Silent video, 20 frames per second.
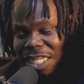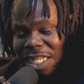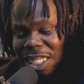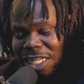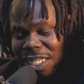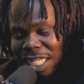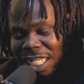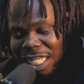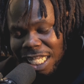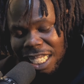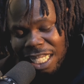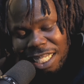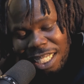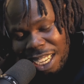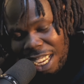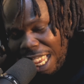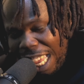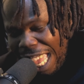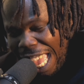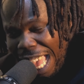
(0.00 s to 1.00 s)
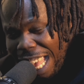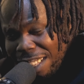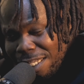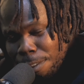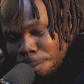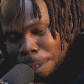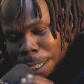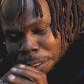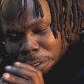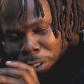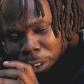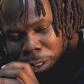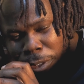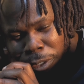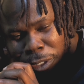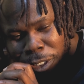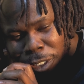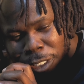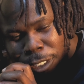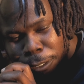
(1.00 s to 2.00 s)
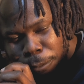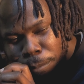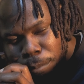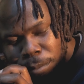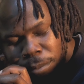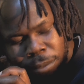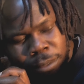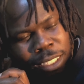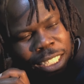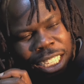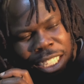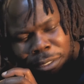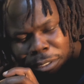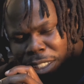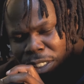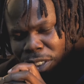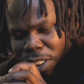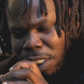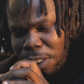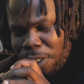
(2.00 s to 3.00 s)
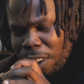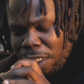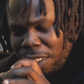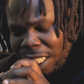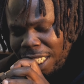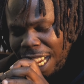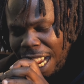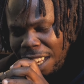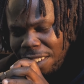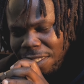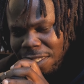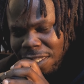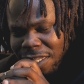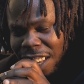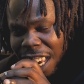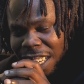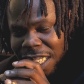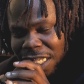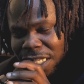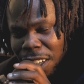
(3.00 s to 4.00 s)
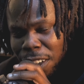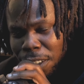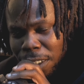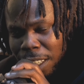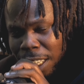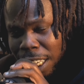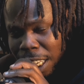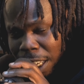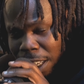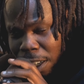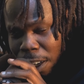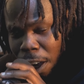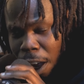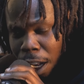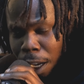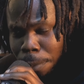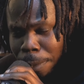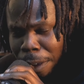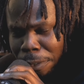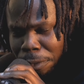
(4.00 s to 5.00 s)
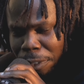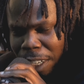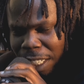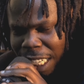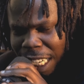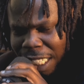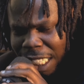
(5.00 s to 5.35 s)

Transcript: been looking and hasn't been fruitful. And eventually one of the guys was like, you know, call up my friend. I